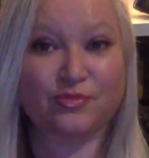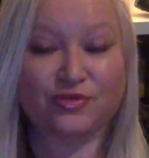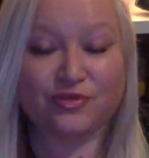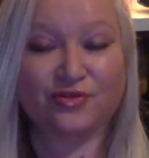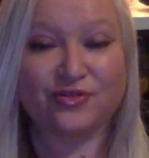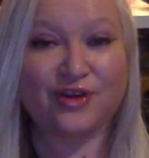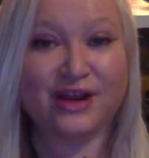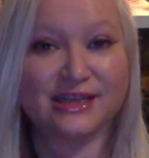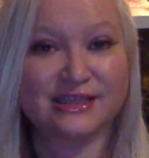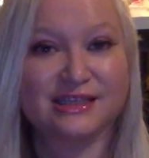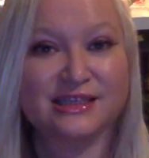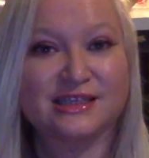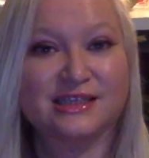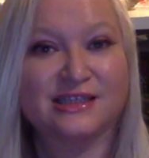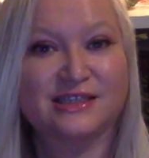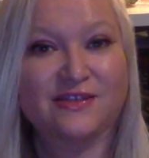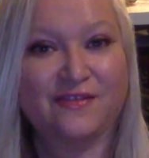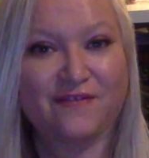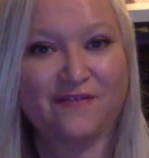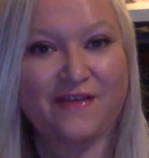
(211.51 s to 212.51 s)

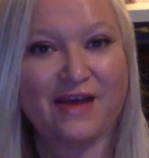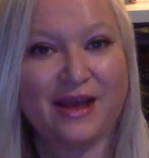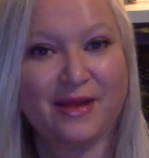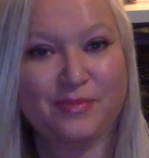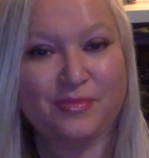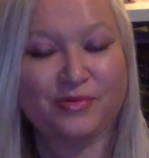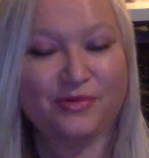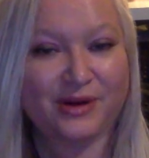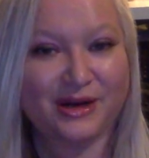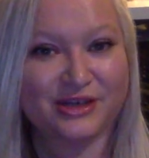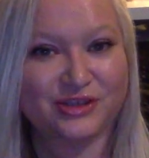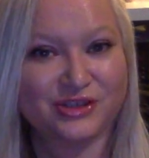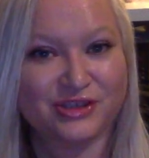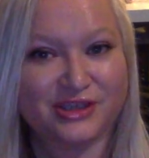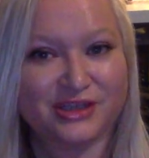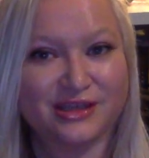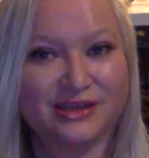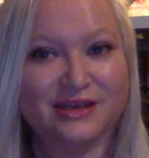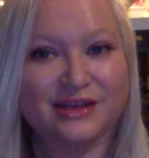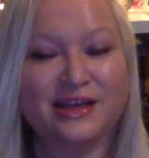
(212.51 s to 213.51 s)
presence
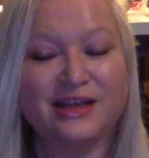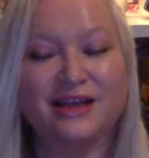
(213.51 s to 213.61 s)
vibration,